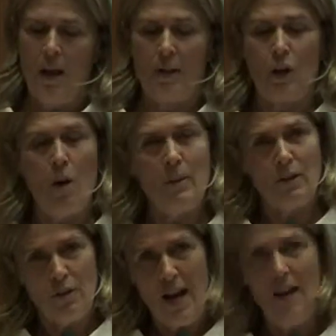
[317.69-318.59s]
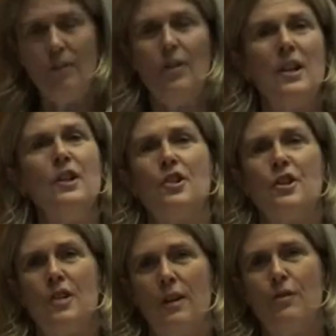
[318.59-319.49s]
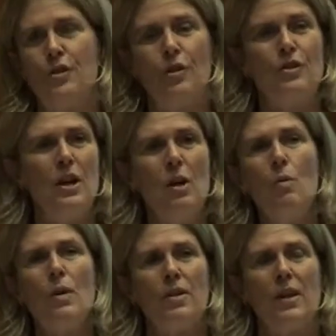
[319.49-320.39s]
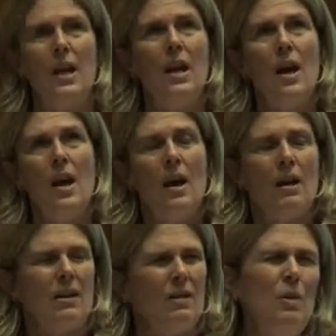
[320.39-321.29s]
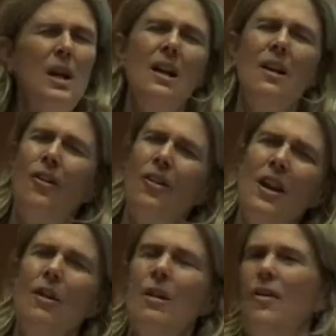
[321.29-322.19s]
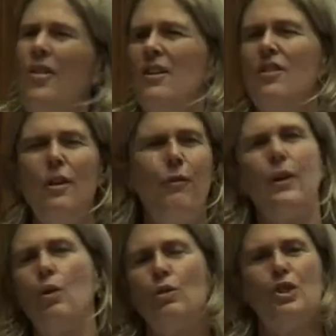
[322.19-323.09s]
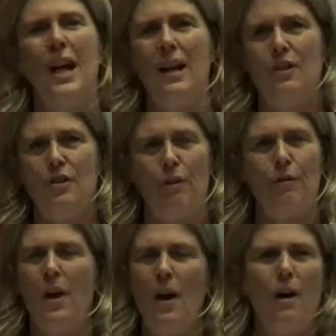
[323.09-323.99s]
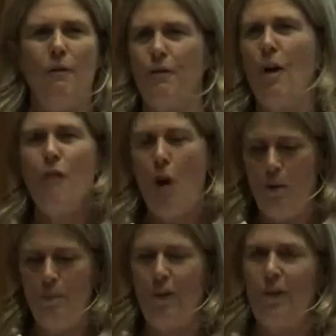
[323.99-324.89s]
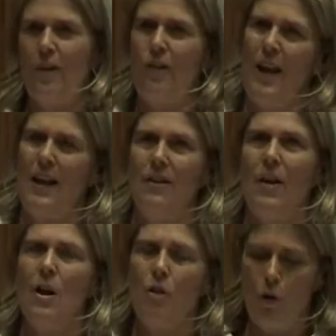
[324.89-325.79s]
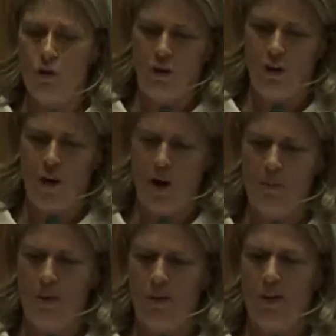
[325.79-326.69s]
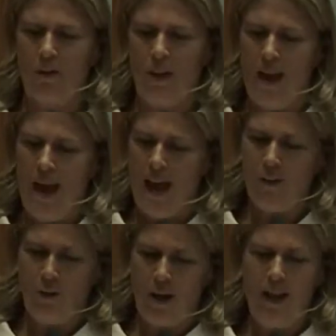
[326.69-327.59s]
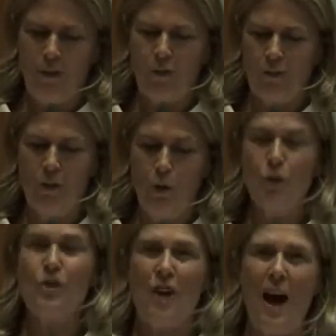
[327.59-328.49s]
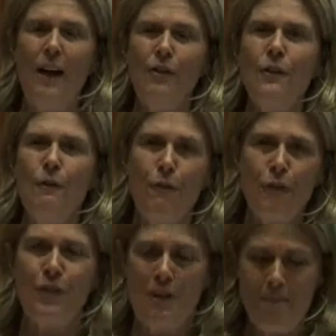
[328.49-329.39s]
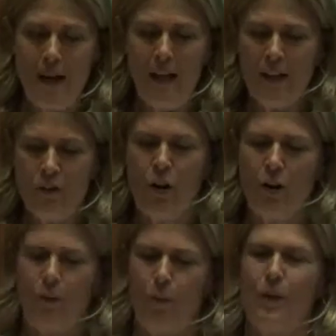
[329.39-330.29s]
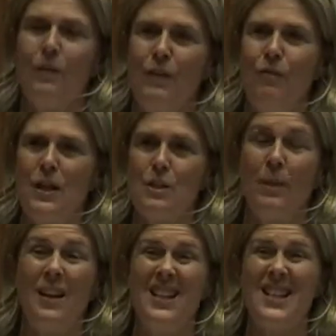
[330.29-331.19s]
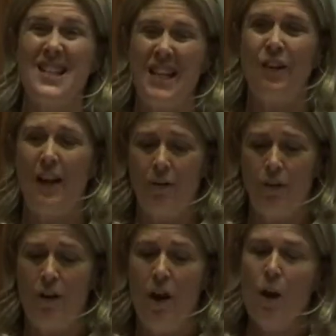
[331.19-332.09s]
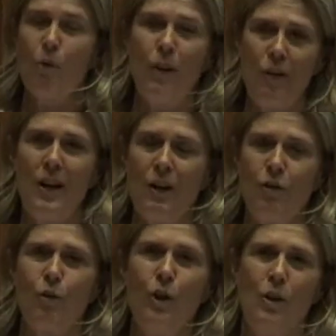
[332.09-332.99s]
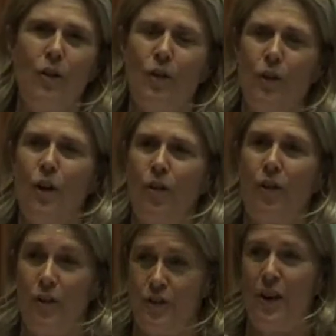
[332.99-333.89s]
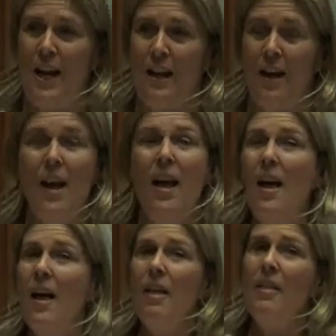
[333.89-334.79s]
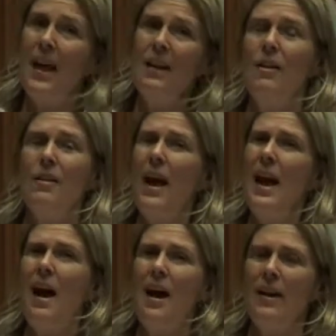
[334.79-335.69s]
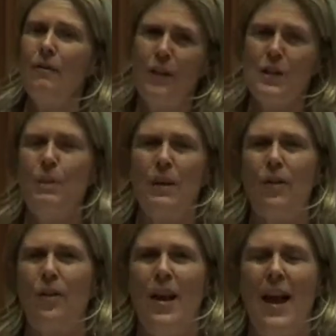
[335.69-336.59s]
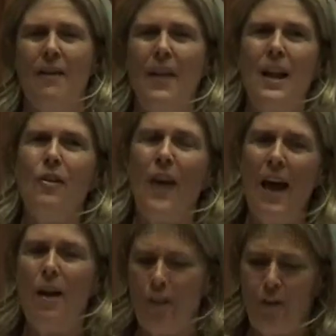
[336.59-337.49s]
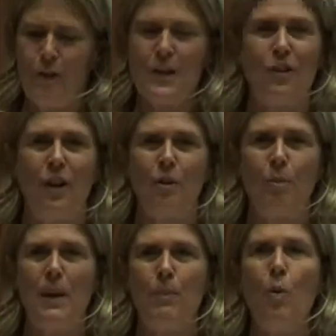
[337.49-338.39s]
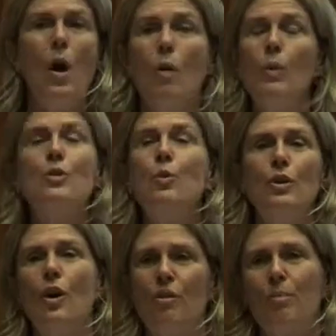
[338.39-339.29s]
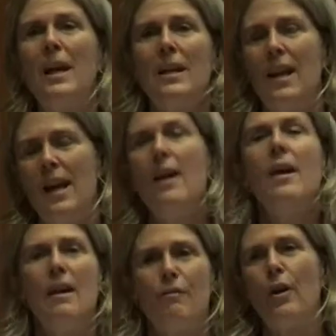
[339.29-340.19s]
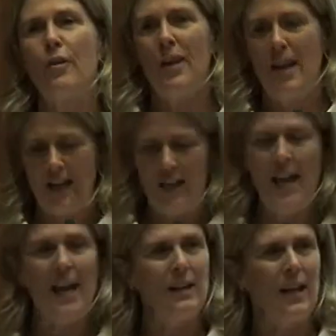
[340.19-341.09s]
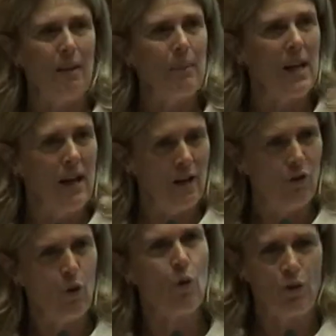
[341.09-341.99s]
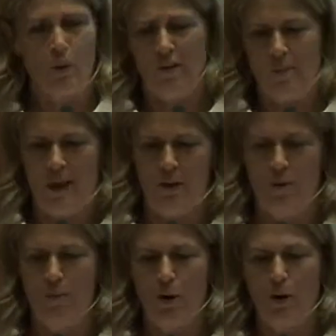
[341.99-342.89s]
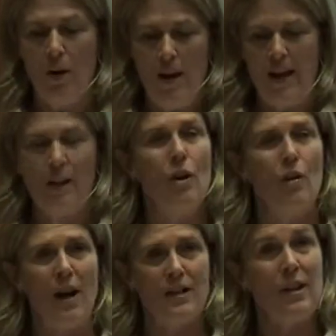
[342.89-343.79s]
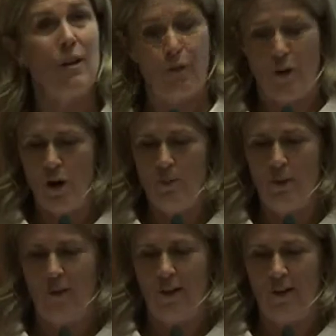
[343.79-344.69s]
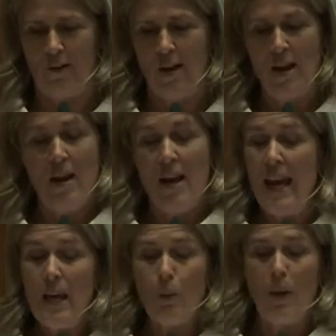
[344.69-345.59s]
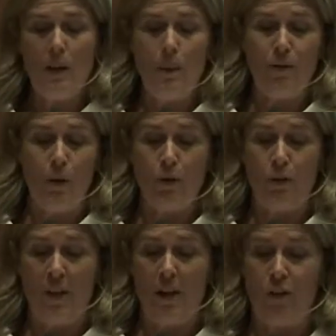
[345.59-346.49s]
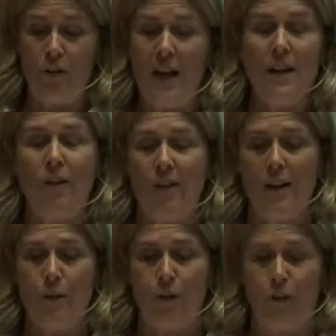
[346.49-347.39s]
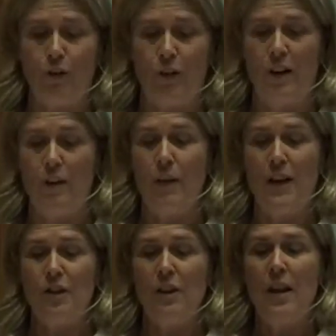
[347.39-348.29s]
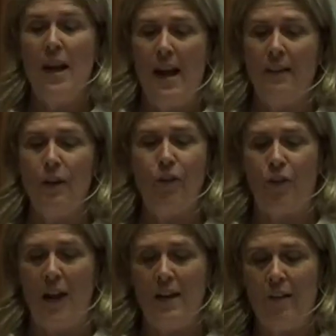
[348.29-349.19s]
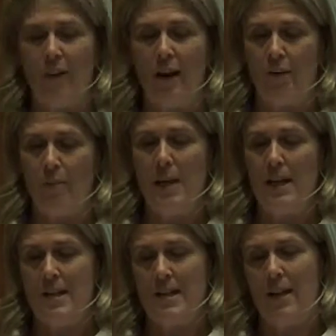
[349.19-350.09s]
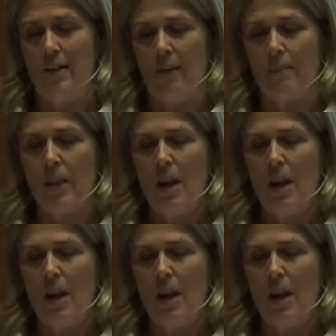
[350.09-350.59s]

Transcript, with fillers: The Common Ground initiative to deal with the really serious and difficult challenge of, of, of homelessness and long term homelessness, has, has launched $150 million worth of investment into 600 residential units across Australia. That is, they are investments, and that is housing for 600 people, which would not have been there if Rosanne Haggerty hadn't come here and talked to us about her model and her ideas for homelessness. Equally, we've launched the Australian Centre for Social Innovation and the Australian Science Media Centre.